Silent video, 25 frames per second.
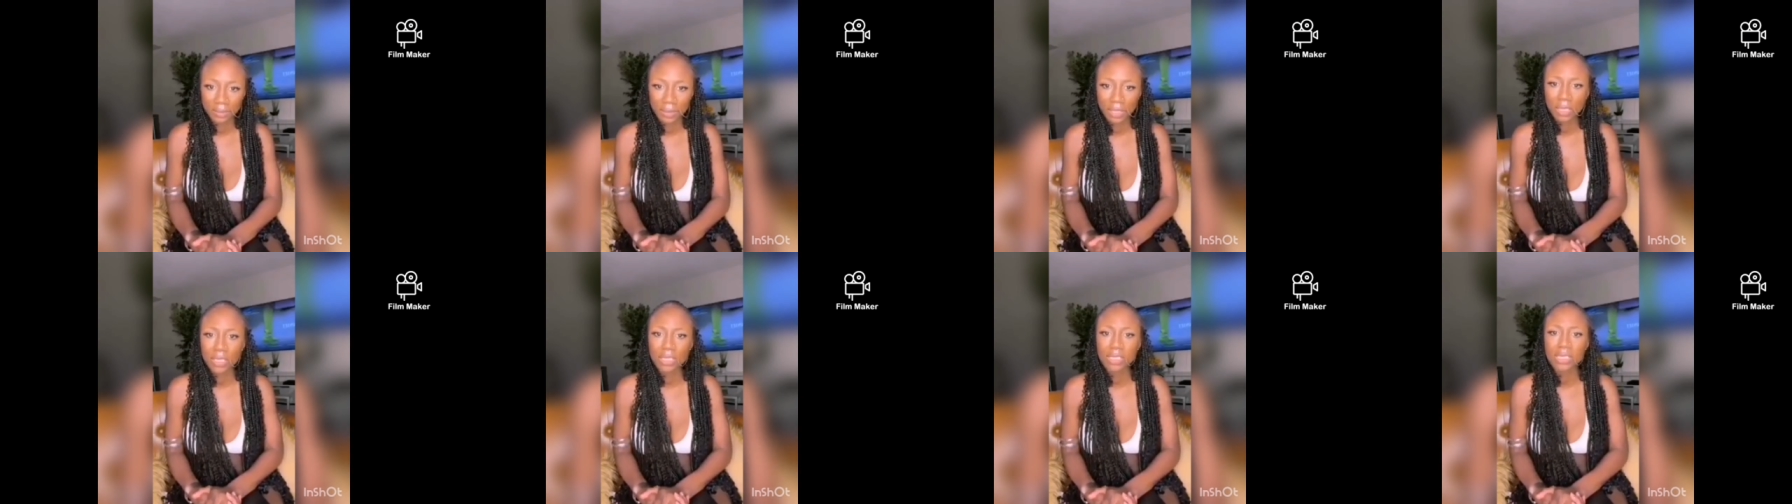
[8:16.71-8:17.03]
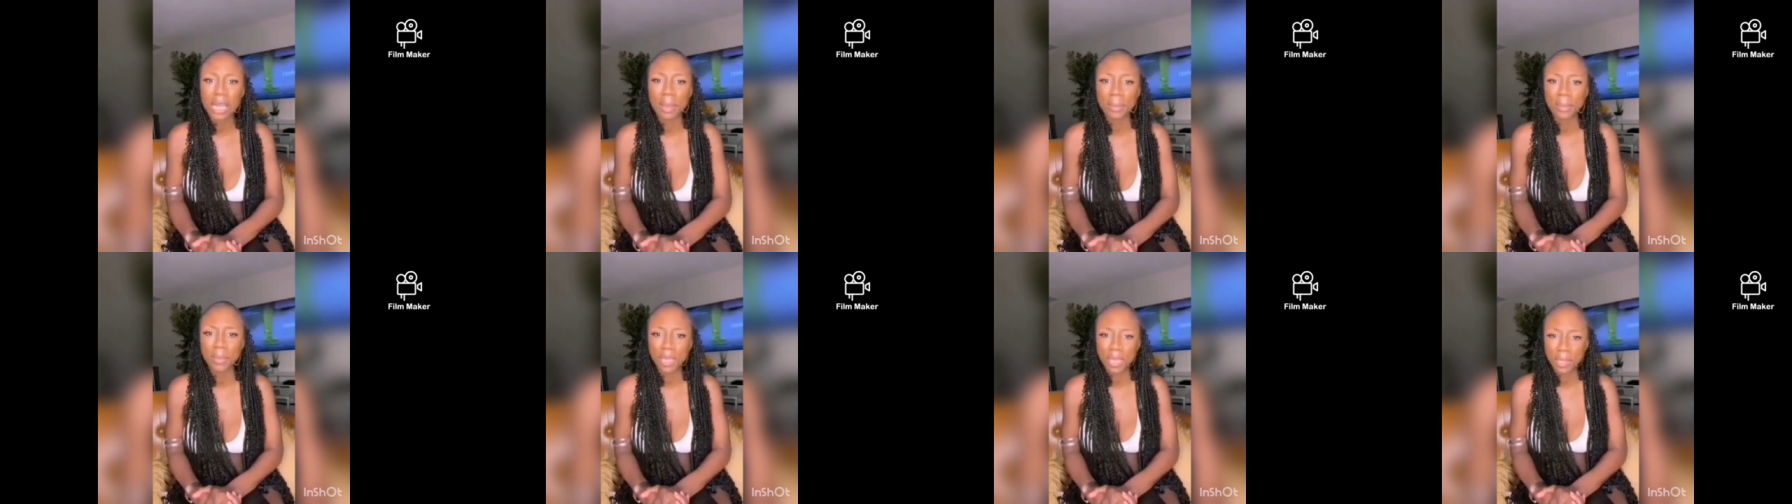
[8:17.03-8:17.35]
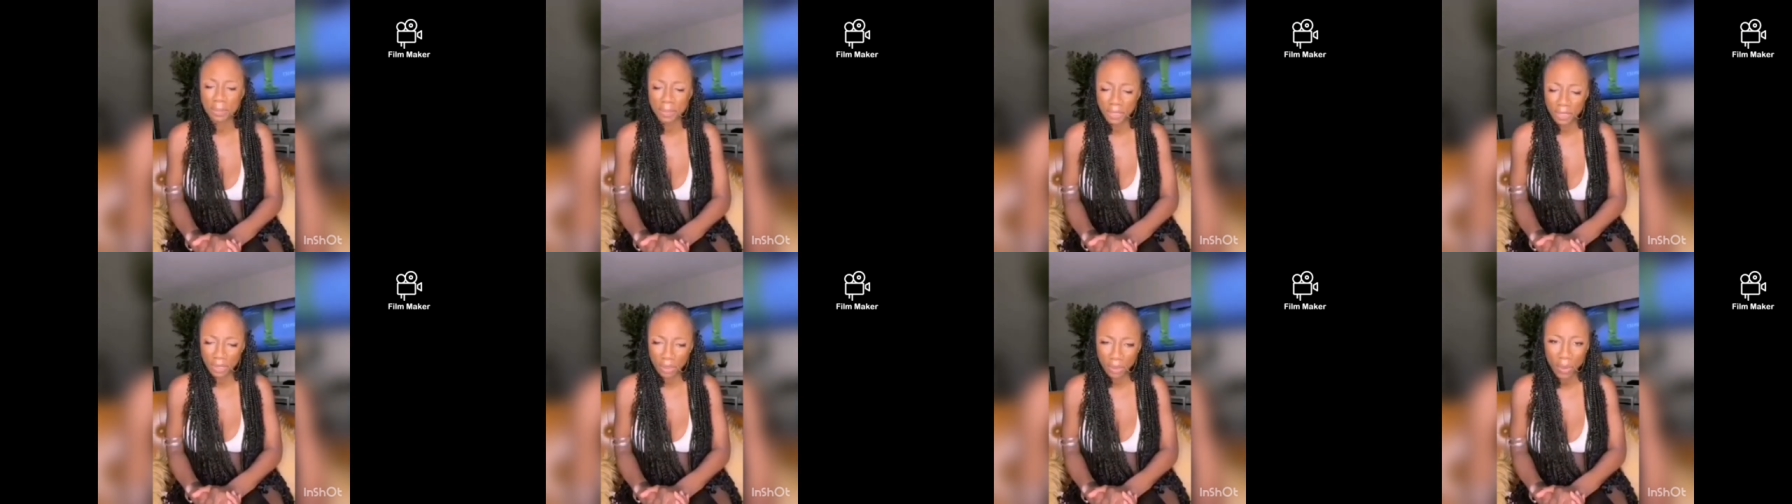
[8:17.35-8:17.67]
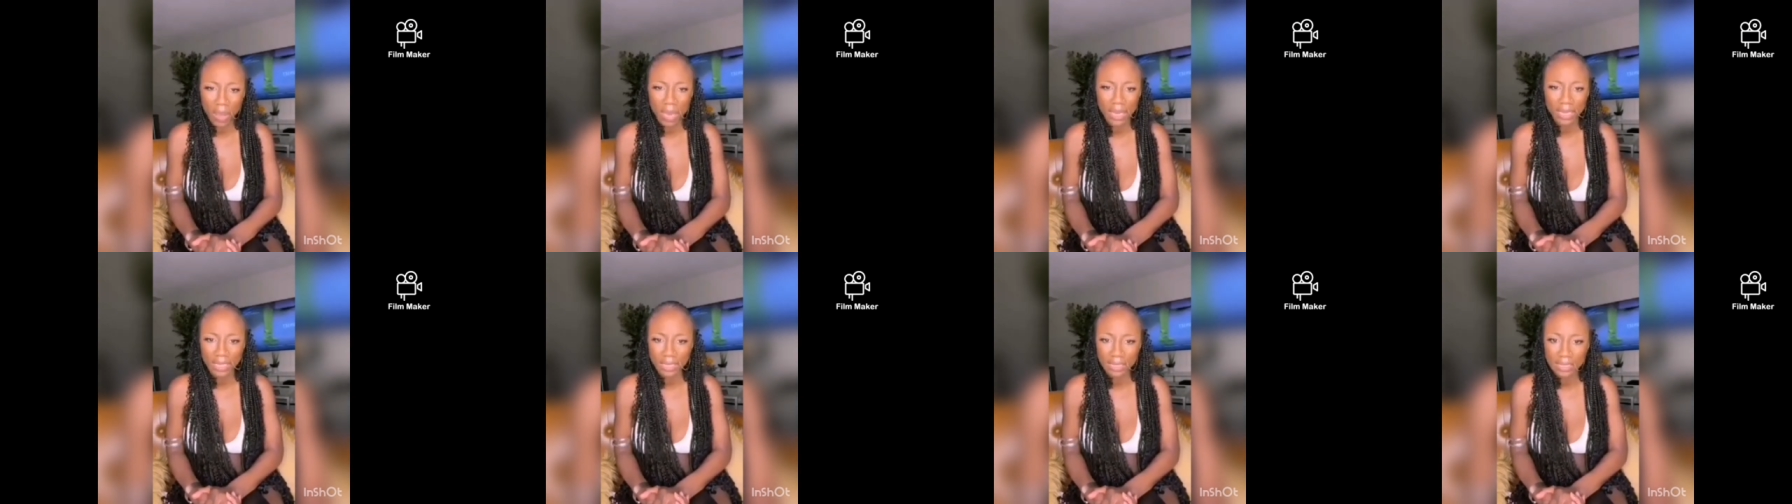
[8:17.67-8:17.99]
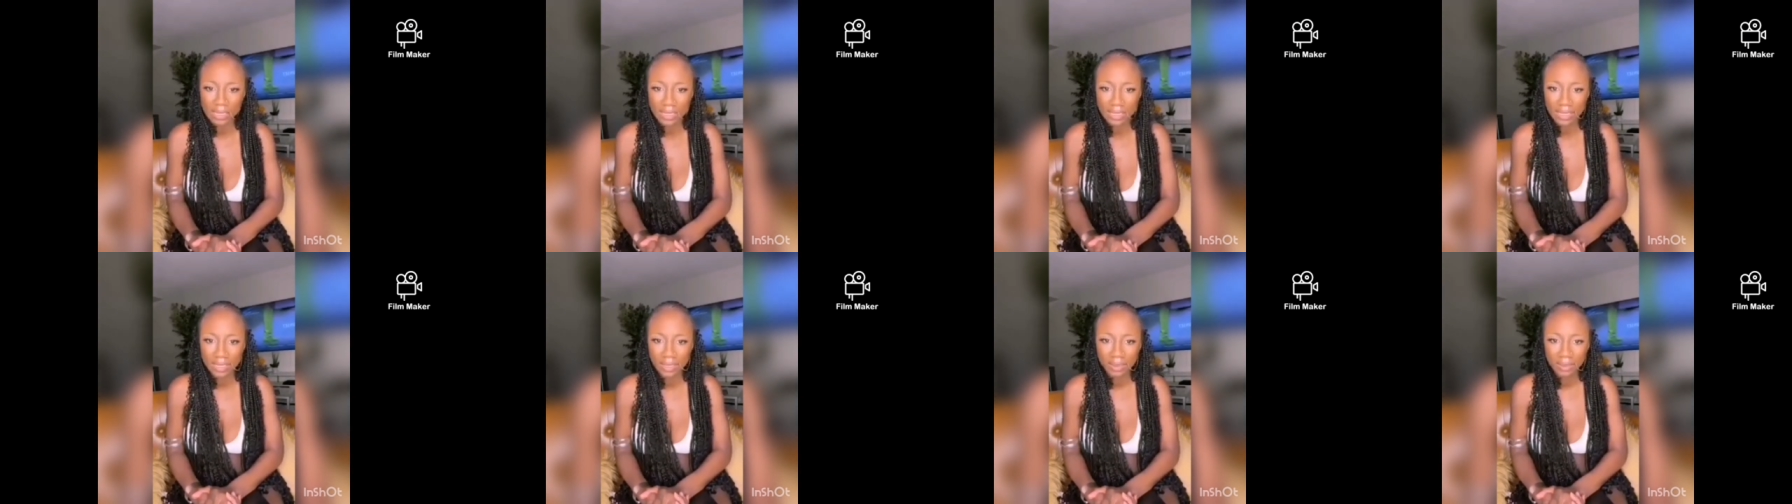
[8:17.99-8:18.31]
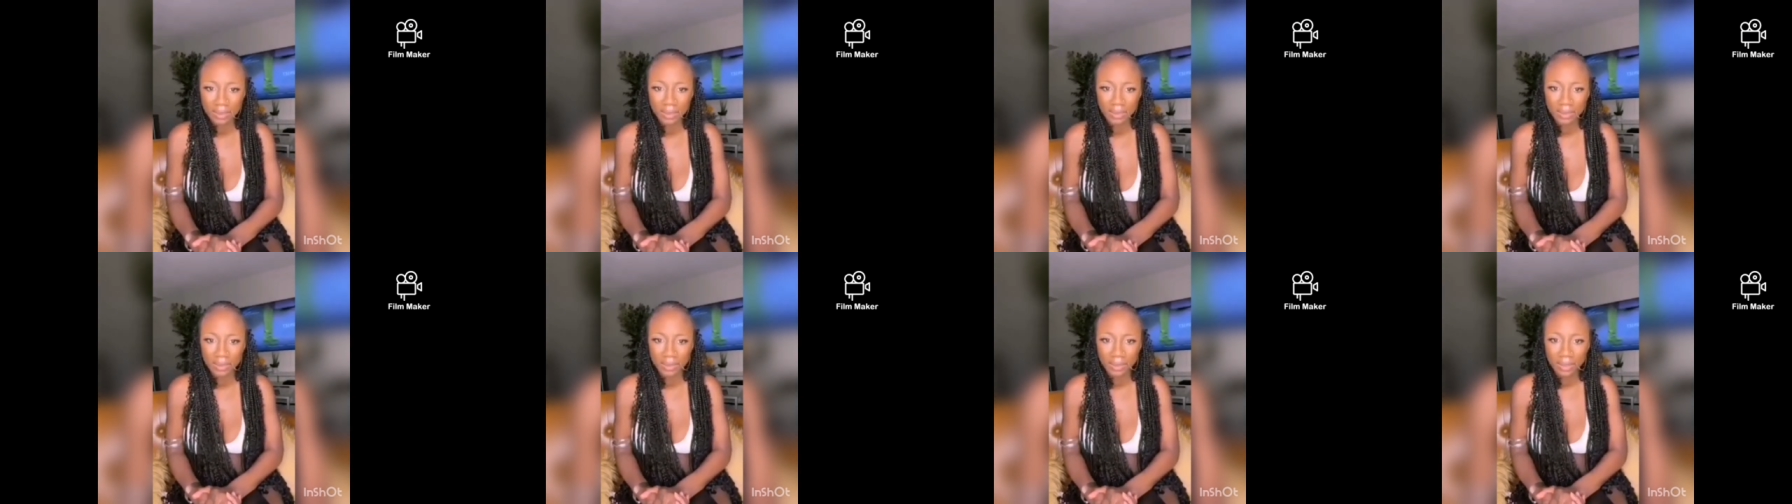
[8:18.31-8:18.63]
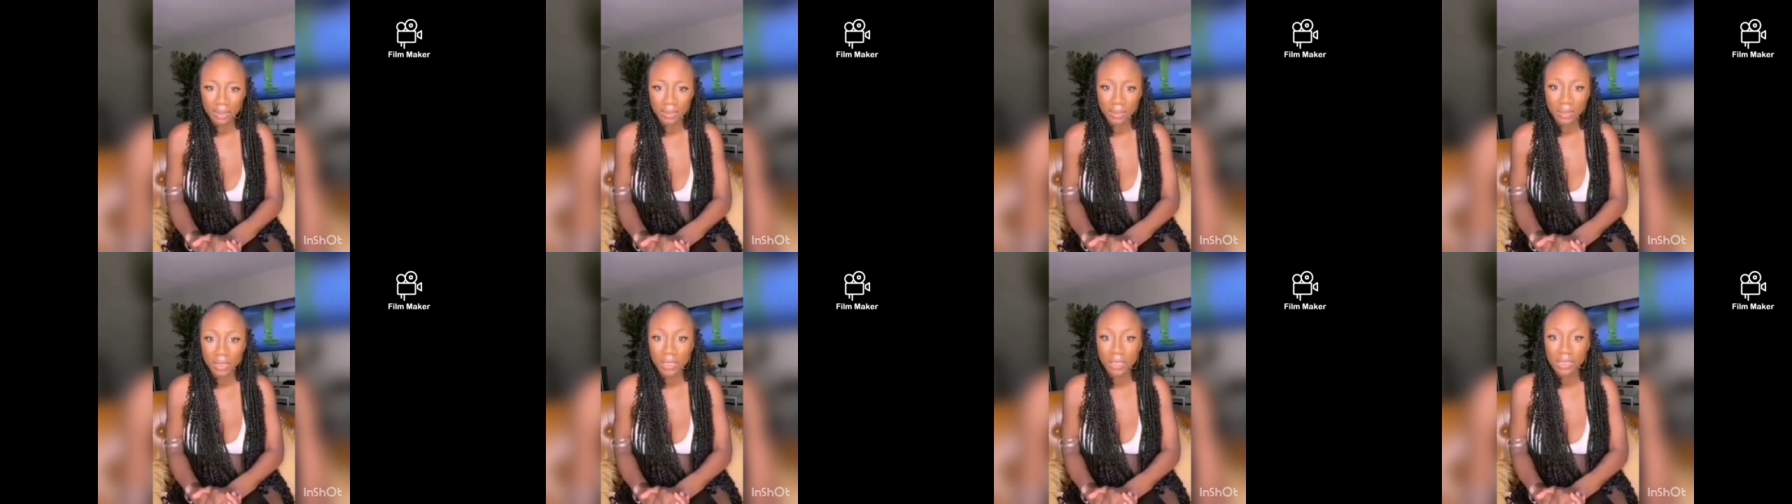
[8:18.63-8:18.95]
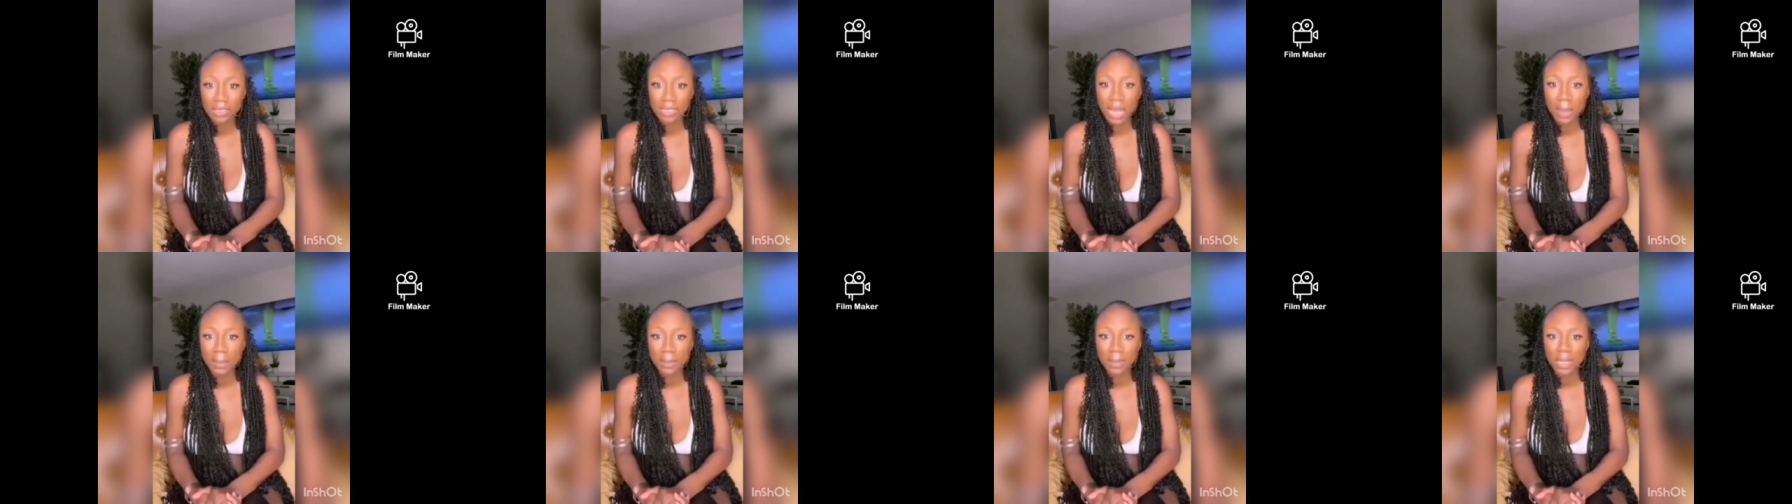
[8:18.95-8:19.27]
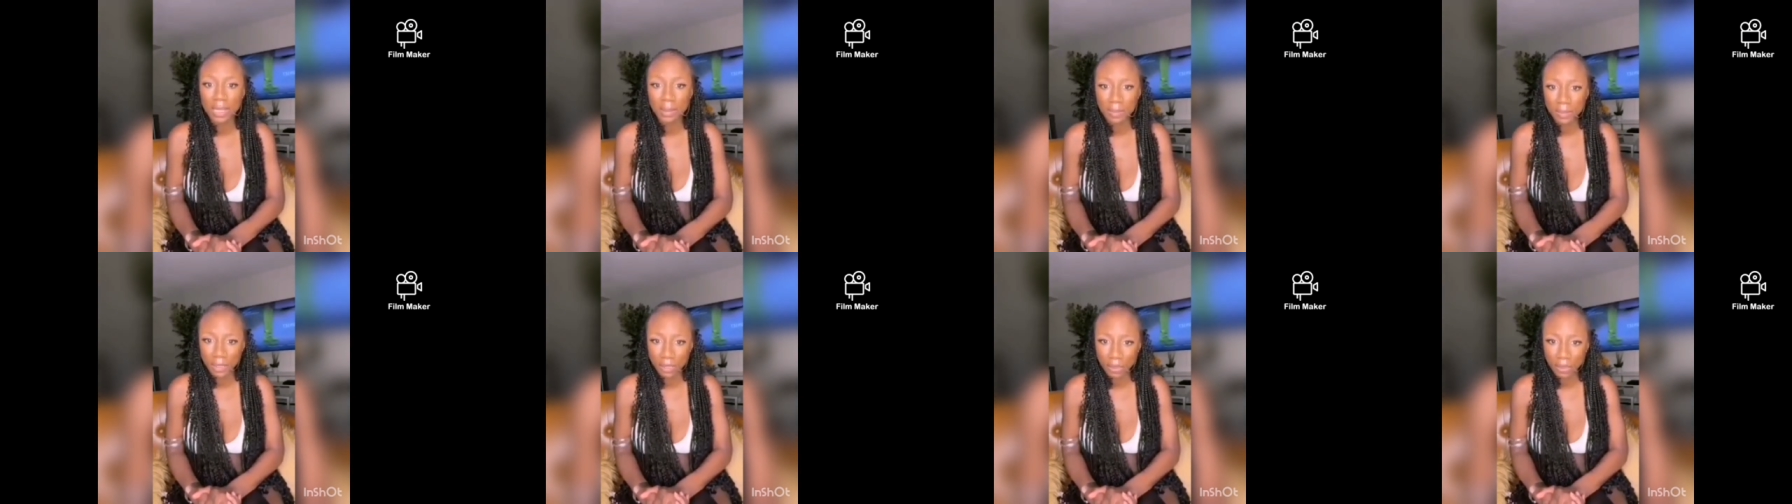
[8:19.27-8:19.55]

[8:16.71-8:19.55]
because I'm keeping quiet because I'm